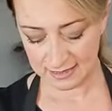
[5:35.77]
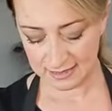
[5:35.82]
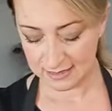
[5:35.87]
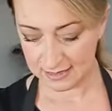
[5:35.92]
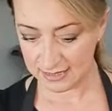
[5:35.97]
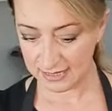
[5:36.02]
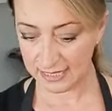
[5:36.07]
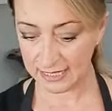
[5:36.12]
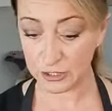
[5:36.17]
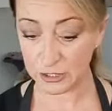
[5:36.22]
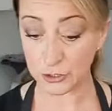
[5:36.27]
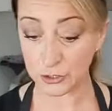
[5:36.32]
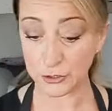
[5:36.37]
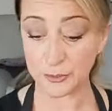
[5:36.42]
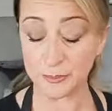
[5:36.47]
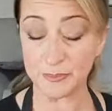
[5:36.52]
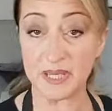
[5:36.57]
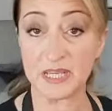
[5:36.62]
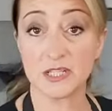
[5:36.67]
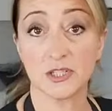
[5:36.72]
handler
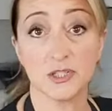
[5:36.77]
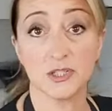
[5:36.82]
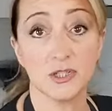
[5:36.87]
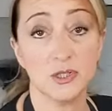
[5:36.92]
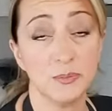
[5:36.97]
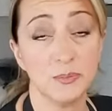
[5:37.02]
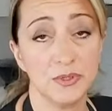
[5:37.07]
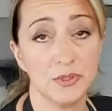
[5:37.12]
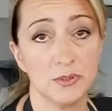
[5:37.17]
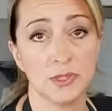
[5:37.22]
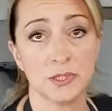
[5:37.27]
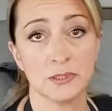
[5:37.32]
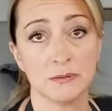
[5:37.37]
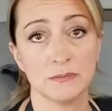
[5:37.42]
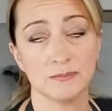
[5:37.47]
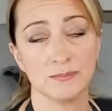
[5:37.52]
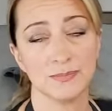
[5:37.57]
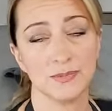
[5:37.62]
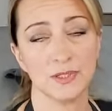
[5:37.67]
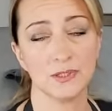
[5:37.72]
mixer, but you
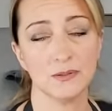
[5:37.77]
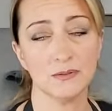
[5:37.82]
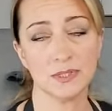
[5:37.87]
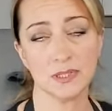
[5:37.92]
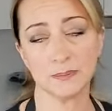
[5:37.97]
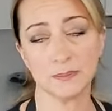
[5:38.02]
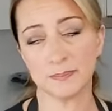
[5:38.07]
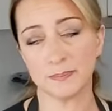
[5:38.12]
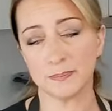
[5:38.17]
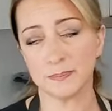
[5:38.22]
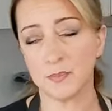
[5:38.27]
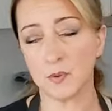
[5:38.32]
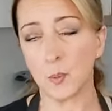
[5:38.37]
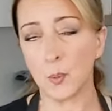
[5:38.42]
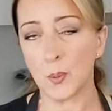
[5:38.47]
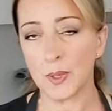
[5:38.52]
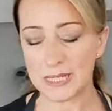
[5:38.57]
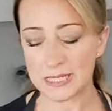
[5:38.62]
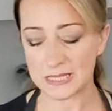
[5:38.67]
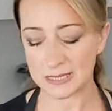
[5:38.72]
can use a
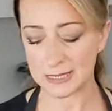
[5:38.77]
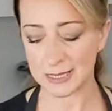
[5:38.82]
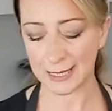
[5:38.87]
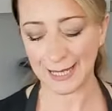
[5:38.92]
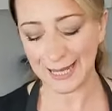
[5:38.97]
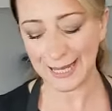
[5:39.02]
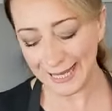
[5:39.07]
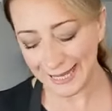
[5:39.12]
whisk.